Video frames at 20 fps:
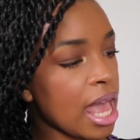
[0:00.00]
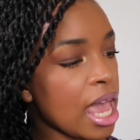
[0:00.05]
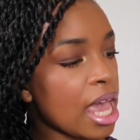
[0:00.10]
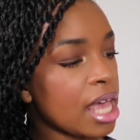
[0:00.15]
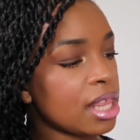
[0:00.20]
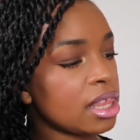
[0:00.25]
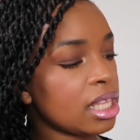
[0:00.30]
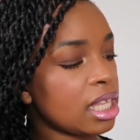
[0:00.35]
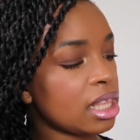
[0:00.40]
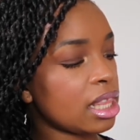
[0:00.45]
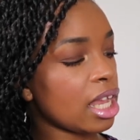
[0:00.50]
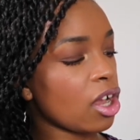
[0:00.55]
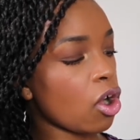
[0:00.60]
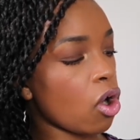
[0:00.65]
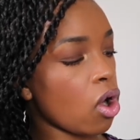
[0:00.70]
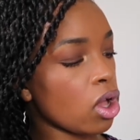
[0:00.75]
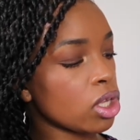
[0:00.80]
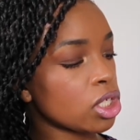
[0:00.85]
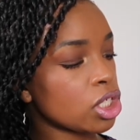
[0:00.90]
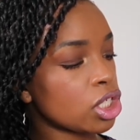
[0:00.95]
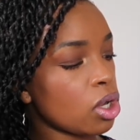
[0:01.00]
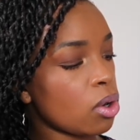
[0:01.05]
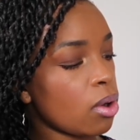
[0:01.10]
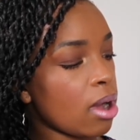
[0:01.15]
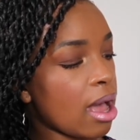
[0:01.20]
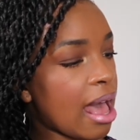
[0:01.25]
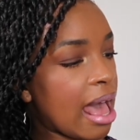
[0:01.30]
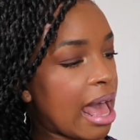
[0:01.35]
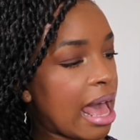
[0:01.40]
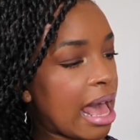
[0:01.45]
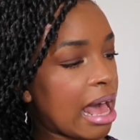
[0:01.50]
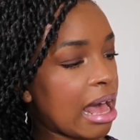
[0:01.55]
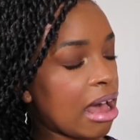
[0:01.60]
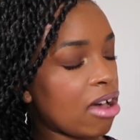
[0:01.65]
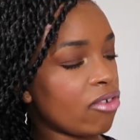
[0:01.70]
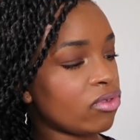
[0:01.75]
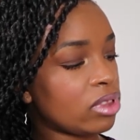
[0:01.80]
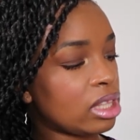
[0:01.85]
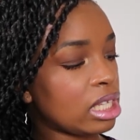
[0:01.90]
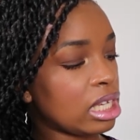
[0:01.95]
And then they also
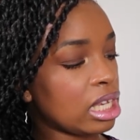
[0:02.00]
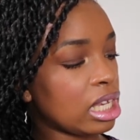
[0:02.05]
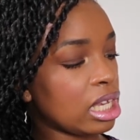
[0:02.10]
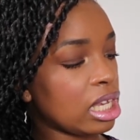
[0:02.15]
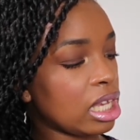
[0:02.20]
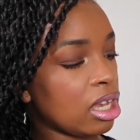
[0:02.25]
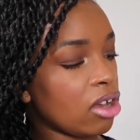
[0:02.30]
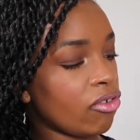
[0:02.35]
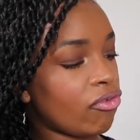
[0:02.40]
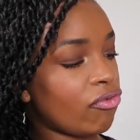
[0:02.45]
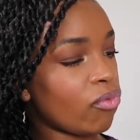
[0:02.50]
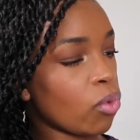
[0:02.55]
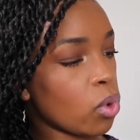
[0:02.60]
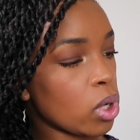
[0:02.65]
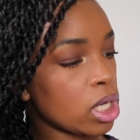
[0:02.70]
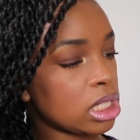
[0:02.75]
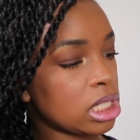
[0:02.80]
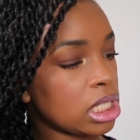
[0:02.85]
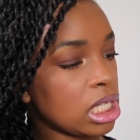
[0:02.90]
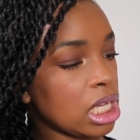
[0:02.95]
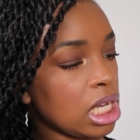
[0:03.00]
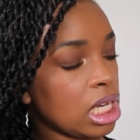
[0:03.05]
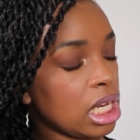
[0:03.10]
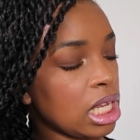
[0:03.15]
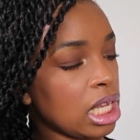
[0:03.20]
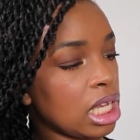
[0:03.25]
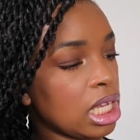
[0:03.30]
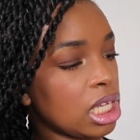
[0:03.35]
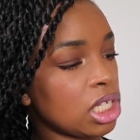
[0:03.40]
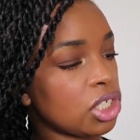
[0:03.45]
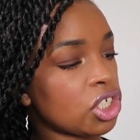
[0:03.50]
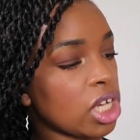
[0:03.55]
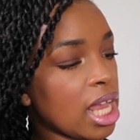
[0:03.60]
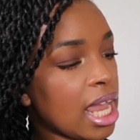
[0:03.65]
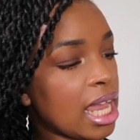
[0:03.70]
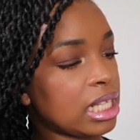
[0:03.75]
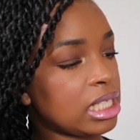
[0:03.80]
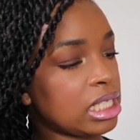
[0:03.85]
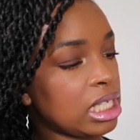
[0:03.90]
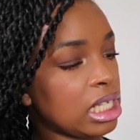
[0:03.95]
have the 14-inch,
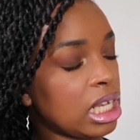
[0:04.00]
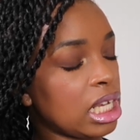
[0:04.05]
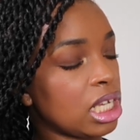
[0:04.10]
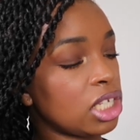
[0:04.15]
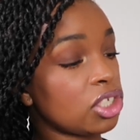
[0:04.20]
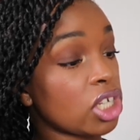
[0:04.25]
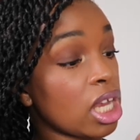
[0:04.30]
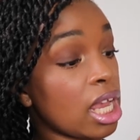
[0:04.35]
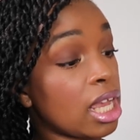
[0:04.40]
18-inch,